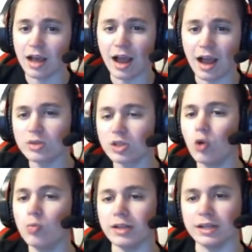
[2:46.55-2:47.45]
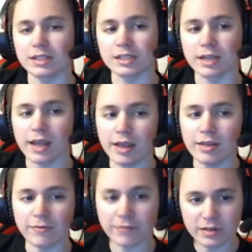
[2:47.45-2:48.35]
I was hopeless, and
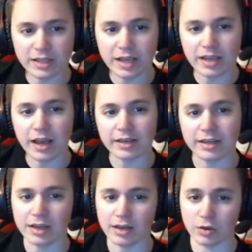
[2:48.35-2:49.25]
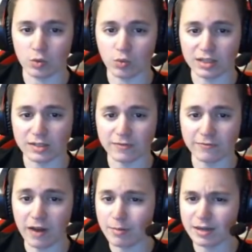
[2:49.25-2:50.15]
the first thing I did was
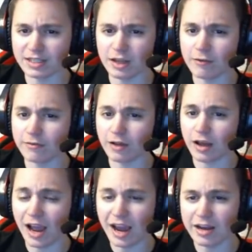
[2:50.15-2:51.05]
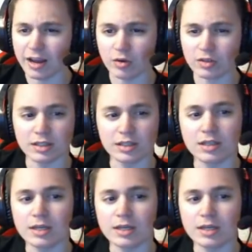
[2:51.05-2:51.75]
find myself a hideout.